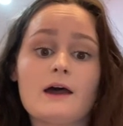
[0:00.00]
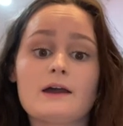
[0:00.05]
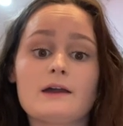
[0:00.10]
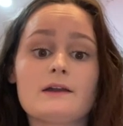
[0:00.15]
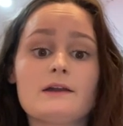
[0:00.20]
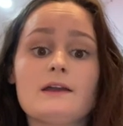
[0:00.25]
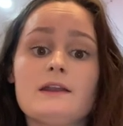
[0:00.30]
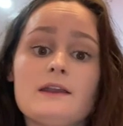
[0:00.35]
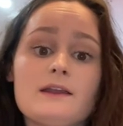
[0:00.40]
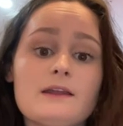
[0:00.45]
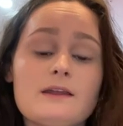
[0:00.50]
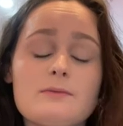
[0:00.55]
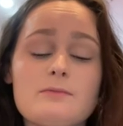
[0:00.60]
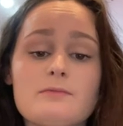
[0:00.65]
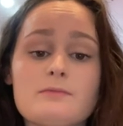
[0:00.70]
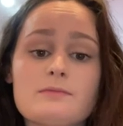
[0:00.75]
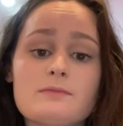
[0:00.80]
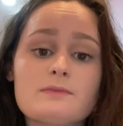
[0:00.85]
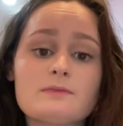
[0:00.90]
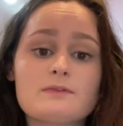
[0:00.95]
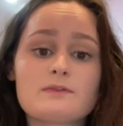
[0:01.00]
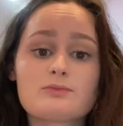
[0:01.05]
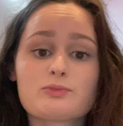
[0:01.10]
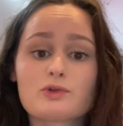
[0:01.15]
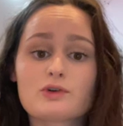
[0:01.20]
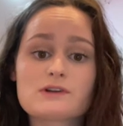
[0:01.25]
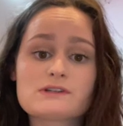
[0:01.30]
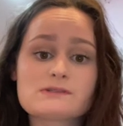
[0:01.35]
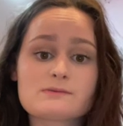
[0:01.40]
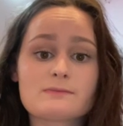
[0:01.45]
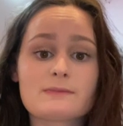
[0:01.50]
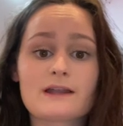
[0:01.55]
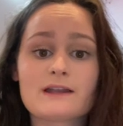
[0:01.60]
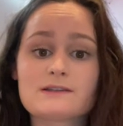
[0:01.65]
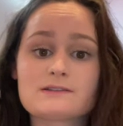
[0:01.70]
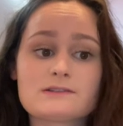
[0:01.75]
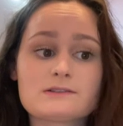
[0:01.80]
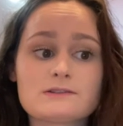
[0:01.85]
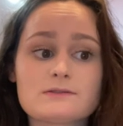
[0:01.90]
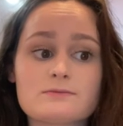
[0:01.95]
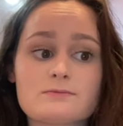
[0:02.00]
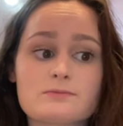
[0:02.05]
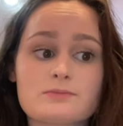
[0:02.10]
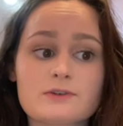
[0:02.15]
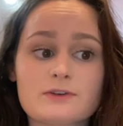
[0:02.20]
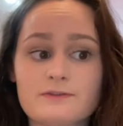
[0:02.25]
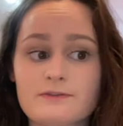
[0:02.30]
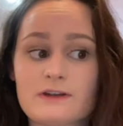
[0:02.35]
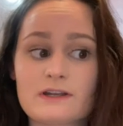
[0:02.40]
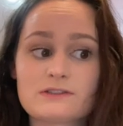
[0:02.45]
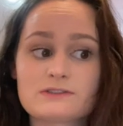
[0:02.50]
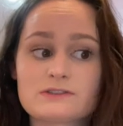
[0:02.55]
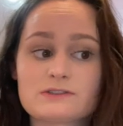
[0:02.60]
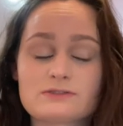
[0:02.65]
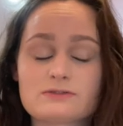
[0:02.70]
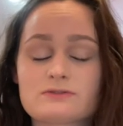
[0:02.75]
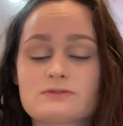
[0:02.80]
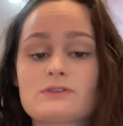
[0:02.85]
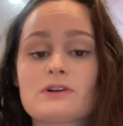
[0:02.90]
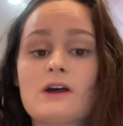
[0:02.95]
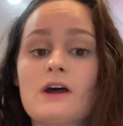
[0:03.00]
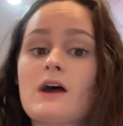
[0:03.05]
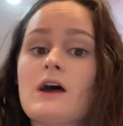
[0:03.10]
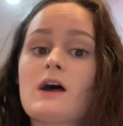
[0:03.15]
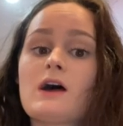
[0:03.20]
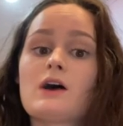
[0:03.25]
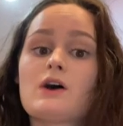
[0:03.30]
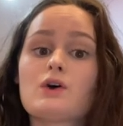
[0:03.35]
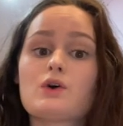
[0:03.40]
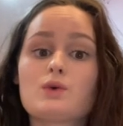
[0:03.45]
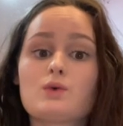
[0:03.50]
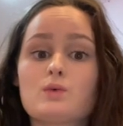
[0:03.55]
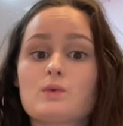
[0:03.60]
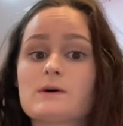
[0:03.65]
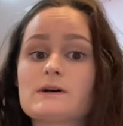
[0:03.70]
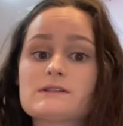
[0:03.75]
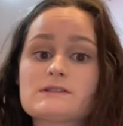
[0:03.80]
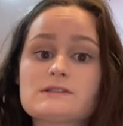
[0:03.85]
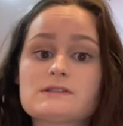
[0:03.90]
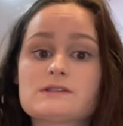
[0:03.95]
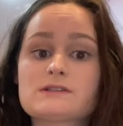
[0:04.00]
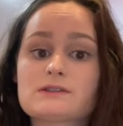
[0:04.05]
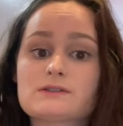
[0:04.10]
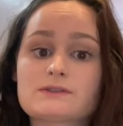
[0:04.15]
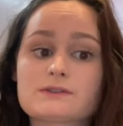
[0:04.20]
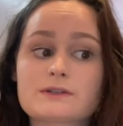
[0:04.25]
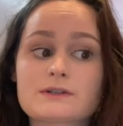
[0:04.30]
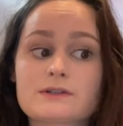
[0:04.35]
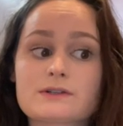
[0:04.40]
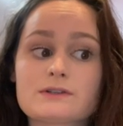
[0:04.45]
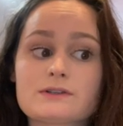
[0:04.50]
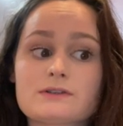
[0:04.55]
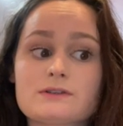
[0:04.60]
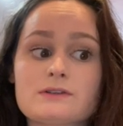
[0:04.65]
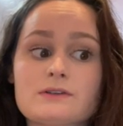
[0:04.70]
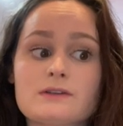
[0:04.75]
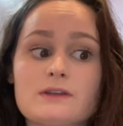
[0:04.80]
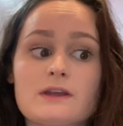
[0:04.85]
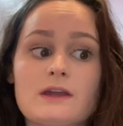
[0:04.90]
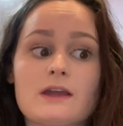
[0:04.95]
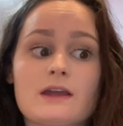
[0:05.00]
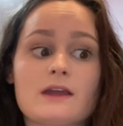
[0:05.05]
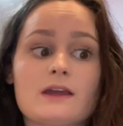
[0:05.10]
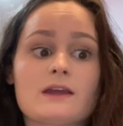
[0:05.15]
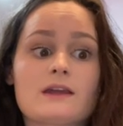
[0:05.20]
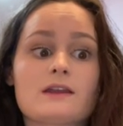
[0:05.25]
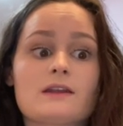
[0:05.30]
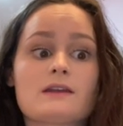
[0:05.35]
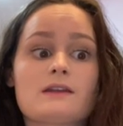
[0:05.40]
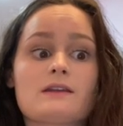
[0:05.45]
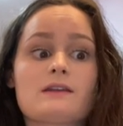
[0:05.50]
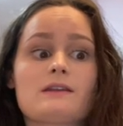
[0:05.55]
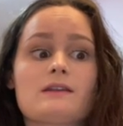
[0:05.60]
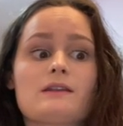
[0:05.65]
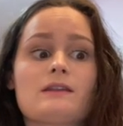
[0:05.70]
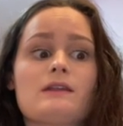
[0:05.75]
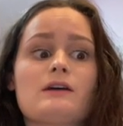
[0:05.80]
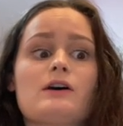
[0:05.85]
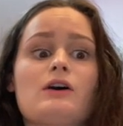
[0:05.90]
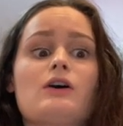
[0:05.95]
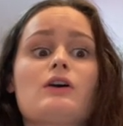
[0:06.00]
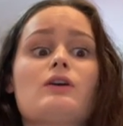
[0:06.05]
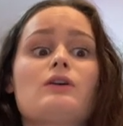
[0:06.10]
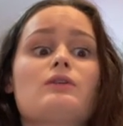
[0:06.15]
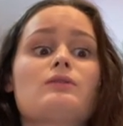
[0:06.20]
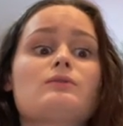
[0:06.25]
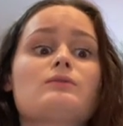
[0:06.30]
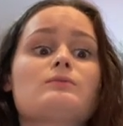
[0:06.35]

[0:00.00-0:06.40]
any sports medicine professional who wants to learn, and they'll